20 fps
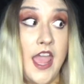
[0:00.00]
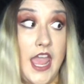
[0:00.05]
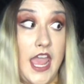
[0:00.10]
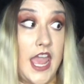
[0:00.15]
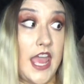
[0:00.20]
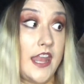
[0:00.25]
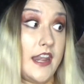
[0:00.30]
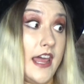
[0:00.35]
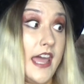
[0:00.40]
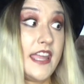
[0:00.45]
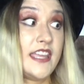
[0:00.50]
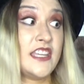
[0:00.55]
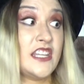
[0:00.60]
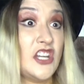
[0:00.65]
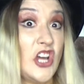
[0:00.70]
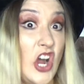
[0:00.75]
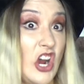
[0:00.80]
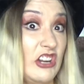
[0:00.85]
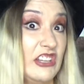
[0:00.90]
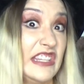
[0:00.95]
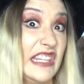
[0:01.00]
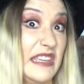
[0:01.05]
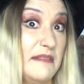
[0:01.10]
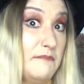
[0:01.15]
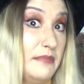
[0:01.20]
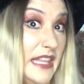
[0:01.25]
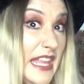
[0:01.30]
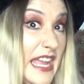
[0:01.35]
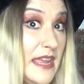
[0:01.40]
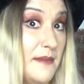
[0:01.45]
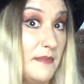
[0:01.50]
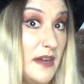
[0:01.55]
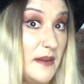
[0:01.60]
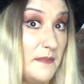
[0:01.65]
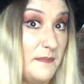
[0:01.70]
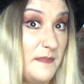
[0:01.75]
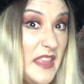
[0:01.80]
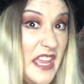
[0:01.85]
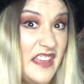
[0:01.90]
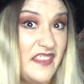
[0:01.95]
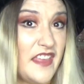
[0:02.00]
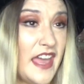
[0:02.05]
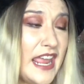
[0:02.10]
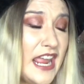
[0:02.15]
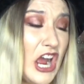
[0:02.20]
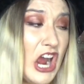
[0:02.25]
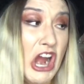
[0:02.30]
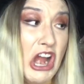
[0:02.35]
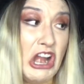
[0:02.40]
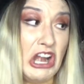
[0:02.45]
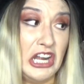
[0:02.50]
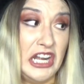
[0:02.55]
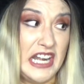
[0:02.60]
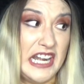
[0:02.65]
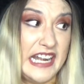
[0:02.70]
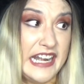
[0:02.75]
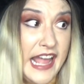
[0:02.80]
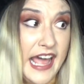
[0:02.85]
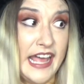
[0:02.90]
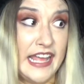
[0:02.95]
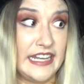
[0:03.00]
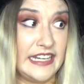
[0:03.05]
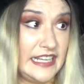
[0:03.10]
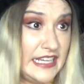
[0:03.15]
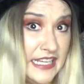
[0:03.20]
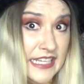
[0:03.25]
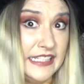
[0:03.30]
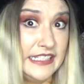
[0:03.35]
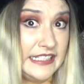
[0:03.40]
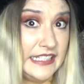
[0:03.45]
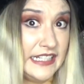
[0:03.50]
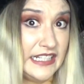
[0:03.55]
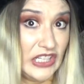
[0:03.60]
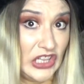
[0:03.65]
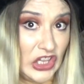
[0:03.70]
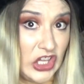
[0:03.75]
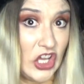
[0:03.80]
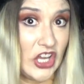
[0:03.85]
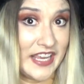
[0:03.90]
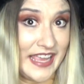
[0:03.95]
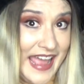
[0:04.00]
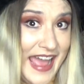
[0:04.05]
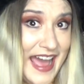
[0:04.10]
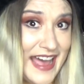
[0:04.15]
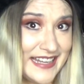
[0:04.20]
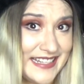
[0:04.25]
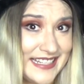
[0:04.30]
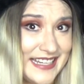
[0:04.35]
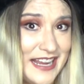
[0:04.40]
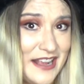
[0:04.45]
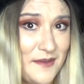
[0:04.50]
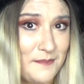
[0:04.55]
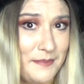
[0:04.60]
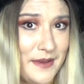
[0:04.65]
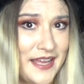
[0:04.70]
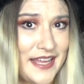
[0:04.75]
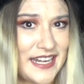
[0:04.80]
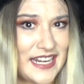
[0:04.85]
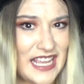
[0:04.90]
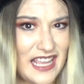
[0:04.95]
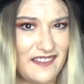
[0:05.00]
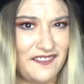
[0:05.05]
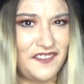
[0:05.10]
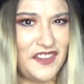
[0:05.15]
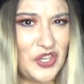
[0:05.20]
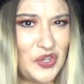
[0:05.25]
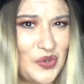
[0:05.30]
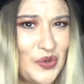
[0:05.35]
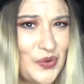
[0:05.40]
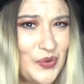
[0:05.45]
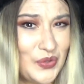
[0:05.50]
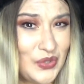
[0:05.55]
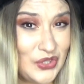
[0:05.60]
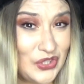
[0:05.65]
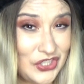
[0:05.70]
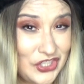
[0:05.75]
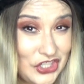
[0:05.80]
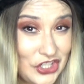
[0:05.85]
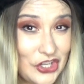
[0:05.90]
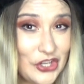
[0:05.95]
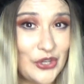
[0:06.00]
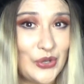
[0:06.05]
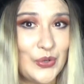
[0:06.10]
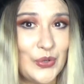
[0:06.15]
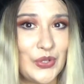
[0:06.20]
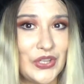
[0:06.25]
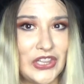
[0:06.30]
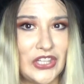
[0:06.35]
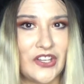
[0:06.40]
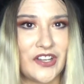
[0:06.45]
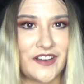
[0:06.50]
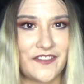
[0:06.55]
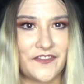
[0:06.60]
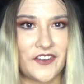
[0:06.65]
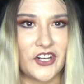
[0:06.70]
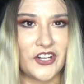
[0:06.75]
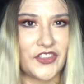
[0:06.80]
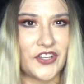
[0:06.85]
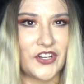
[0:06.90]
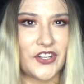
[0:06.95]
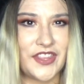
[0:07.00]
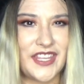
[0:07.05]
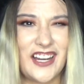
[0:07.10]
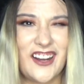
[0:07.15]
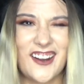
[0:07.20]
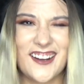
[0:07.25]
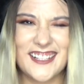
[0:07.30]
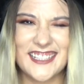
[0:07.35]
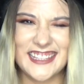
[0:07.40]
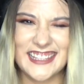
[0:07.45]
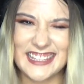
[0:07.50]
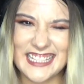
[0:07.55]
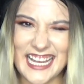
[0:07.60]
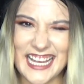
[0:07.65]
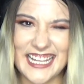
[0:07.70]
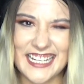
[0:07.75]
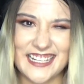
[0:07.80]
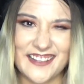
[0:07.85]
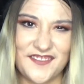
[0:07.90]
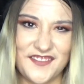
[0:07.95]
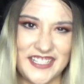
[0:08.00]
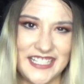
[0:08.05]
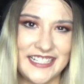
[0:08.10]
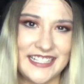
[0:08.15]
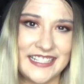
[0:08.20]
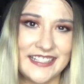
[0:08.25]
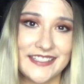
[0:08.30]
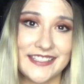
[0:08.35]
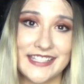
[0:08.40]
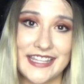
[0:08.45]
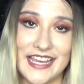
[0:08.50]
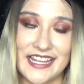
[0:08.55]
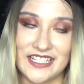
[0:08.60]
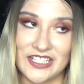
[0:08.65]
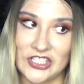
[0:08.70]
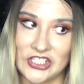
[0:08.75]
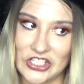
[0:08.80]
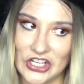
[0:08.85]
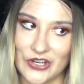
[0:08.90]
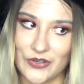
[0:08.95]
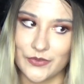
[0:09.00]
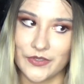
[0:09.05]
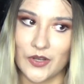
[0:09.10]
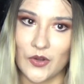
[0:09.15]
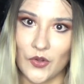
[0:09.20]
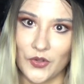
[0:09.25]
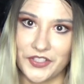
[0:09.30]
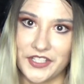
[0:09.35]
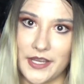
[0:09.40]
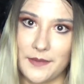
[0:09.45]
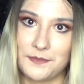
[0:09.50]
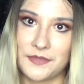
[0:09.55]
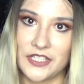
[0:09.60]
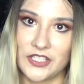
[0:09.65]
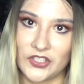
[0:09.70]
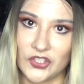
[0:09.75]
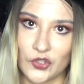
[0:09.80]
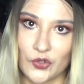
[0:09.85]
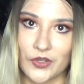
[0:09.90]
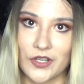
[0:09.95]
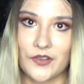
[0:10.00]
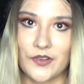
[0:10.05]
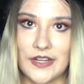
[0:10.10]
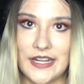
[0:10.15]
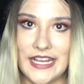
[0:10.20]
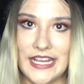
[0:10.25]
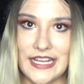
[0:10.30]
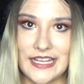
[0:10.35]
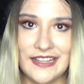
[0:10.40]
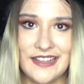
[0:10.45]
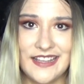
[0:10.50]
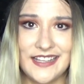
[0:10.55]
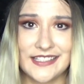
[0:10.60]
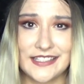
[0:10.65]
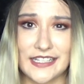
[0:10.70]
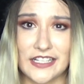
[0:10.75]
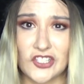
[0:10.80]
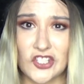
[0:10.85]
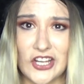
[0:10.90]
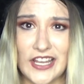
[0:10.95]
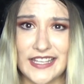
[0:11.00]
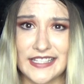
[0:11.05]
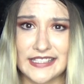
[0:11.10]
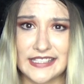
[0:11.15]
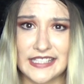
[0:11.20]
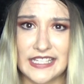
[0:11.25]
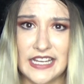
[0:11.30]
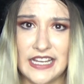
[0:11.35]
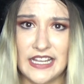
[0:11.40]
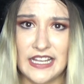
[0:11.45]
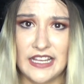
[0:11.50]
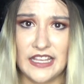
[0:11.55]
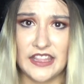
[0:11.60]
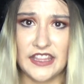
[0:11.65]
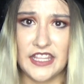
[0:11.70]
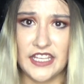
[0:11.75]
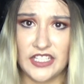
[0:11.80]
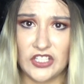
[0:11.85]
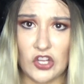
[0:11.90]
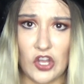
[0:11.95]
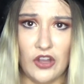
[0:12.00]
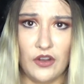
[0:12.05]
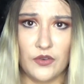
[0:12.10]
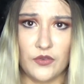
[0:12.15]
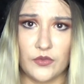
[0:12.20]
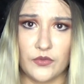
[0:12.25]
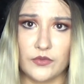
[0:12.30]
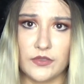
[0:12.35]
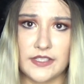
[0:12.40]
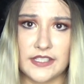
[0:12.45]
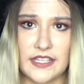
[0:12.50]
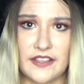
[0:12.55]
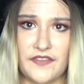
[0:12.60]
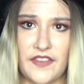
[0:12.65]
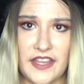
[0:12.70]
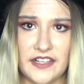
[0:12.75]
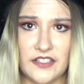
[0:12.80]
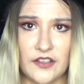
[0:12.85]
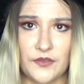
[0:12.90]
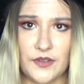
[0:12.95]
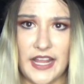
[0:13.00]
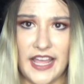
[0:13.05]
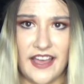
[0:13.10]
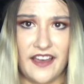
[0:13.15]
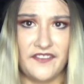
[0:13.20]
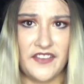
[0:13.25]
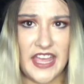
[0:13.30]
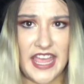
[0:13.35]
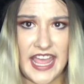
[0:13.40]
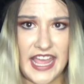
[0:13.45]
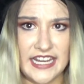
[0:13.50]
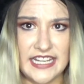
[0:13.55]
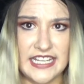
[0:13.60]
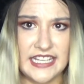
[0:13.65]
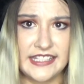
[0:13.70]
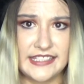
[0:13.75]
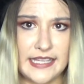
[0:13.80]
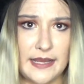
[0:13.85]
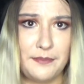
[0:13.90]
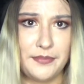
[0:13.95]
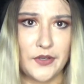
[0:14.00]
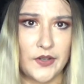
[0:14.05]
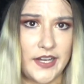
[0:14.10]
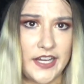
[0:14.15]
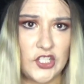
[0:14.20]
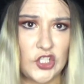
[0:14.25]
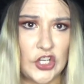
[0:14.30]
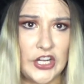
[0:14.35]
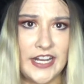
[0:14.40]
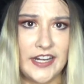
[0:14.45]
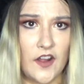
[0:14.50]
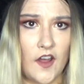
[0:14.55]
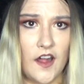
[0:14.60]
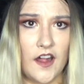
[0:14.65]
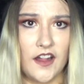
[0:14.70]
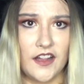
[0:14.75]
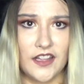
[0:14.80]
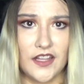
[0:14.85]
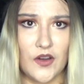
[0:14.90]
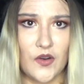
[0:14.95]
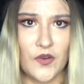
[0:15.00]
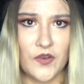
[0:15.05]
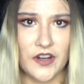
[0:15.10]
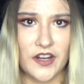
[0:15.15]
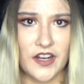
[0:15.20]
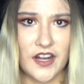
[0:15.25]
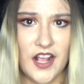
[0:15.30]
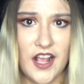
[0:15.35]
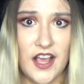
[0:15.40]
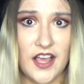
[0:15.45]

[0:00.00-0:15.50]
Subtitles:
And I can hardly blame them. They are not easy to look at. But if you do look further, there are a lot of details that don't hold up to scrutiny, such as the toes that don't have any separation at all, or